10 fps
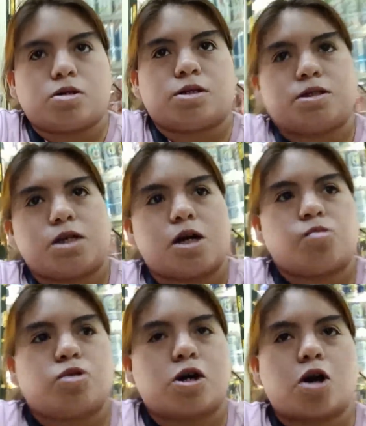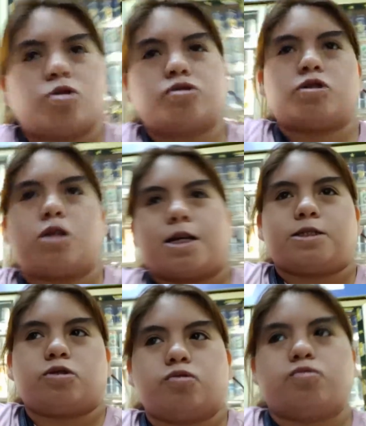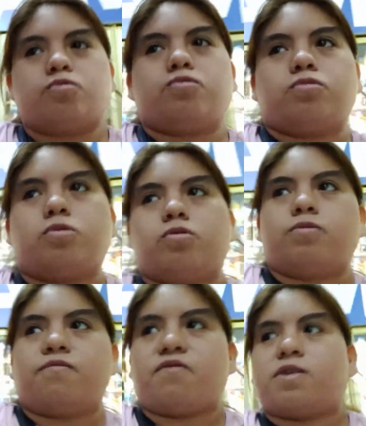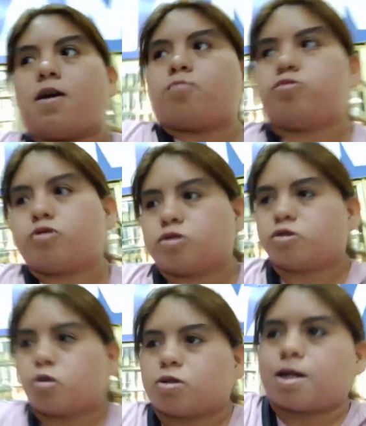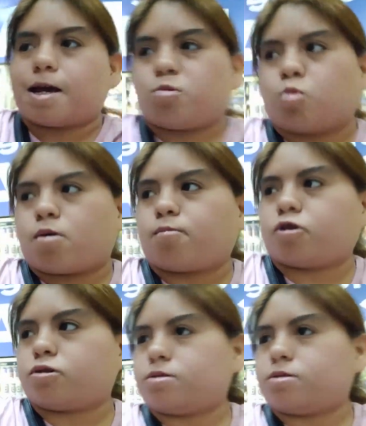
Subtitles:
And the avocados are like two... For that, we'll just go to, like, Walmart,